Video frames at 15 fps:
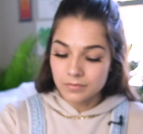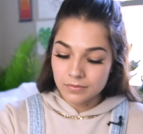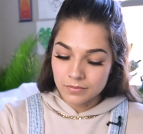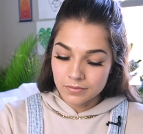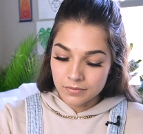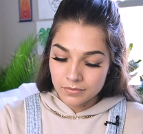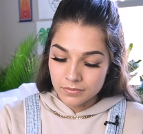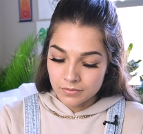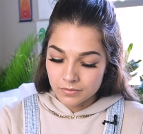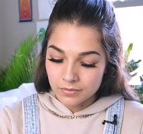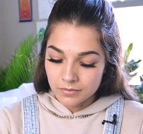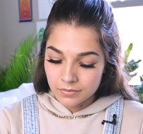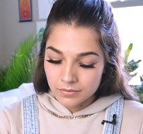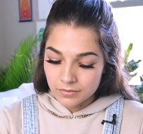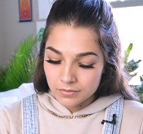
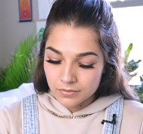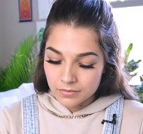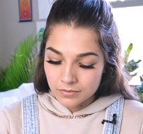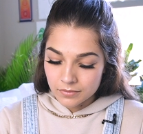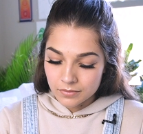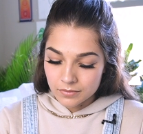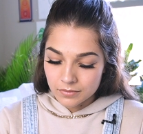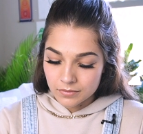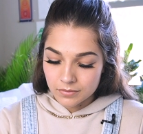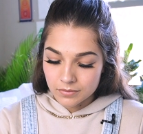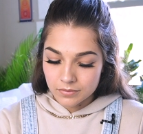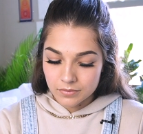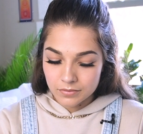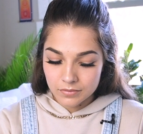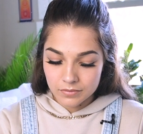
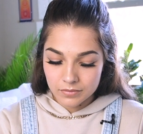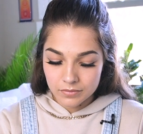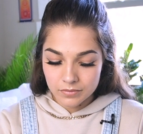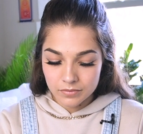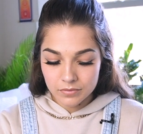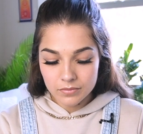No one is speaking in this clip.